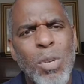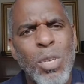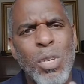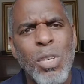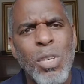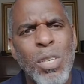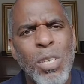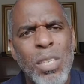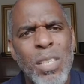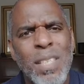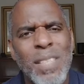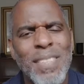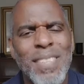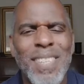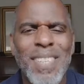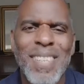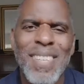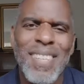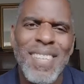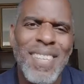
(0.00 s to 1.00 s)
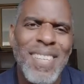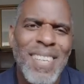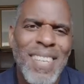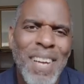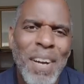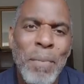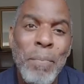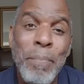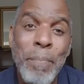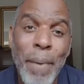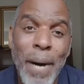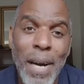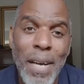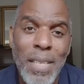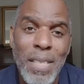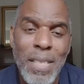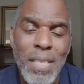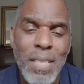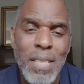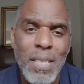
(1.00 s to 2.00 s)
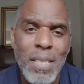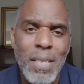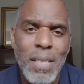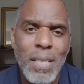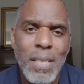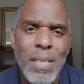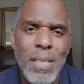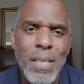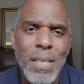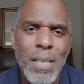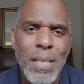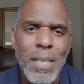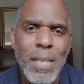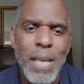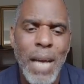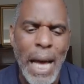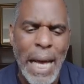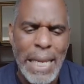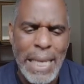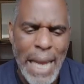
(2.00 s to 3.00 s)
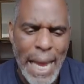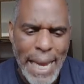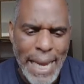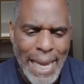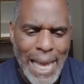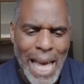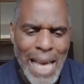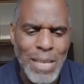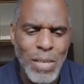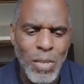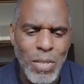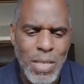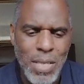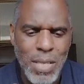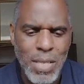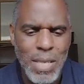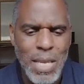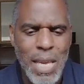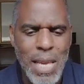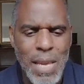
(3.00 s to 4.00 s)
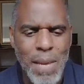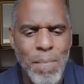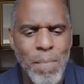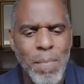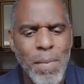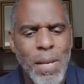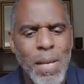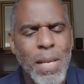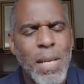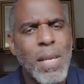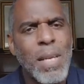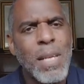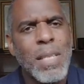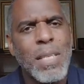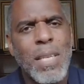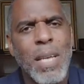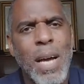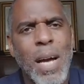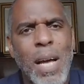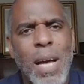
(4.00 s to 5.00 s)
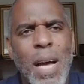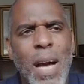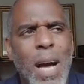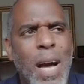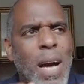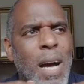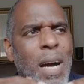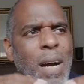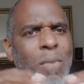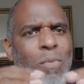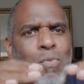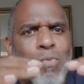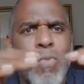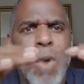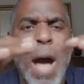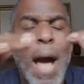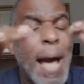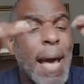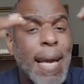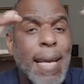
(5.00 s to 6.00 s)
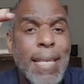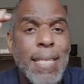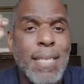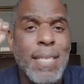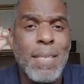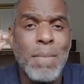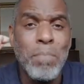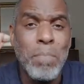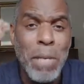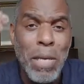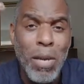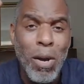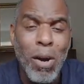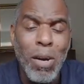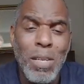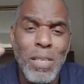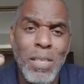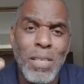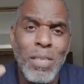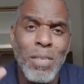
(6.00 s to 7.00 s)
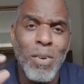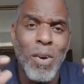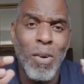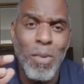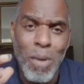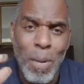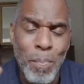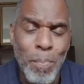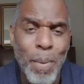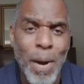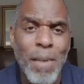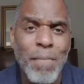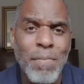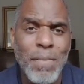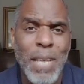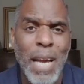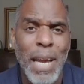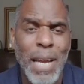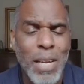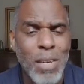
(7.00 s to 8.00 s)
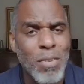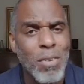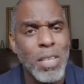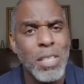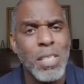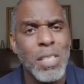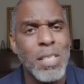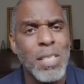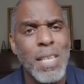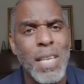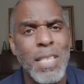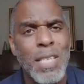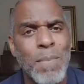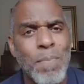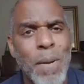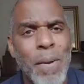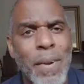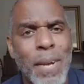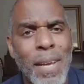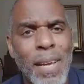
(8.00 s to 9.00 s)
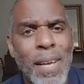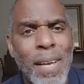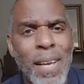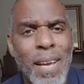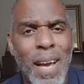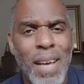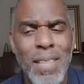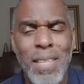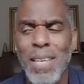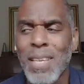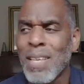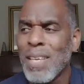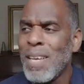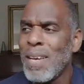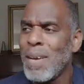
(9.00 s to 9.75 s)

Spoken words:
good. But, and they cannot seem to rise beyond or above that. It crushes their spirit. I think